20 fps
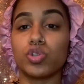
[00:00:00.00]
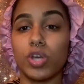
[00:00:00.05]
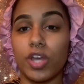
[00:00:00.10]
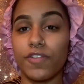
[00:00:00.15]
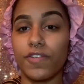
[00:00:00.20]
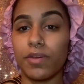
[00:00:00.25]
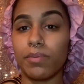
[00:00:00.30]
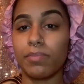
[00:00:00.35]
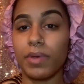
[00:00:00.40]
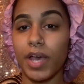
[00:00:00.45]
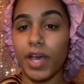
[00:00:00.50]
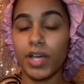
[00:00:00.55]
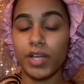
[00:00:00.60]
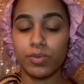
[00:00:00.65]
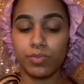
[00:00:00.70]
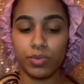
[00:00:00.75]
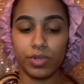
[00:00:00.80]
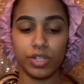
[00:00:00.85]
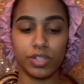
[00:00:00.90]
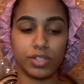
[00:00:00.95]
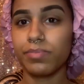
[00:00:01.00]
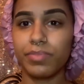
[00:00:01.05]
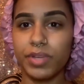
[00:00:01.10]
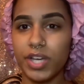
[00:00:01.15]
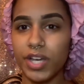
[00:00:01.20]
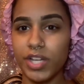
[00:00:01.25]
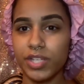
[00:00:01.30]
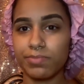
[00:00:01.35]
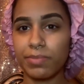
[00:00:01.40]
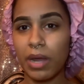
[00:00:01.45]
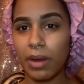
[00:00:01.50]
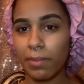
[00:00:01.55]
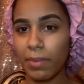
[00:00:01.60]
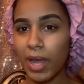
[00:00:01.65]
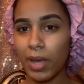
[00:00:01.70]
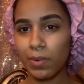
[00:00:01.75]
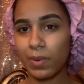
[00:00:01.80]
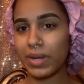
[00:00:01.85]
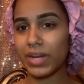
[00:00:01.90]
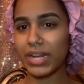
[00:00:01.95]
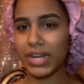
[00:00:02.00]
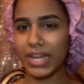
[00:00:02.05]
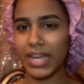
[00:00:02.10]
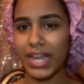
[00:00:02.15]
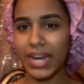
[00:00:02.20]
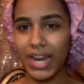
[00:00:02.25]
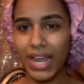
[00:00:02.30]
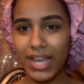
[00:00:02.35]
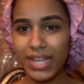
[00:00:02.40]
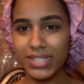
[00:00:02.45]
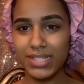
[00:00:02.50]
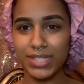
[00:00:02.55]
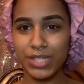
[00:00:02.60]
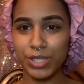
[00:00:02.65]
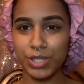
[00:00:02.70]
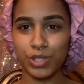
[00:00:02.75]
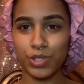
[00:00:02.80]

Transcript: give him head was because my man wanted to get nasty,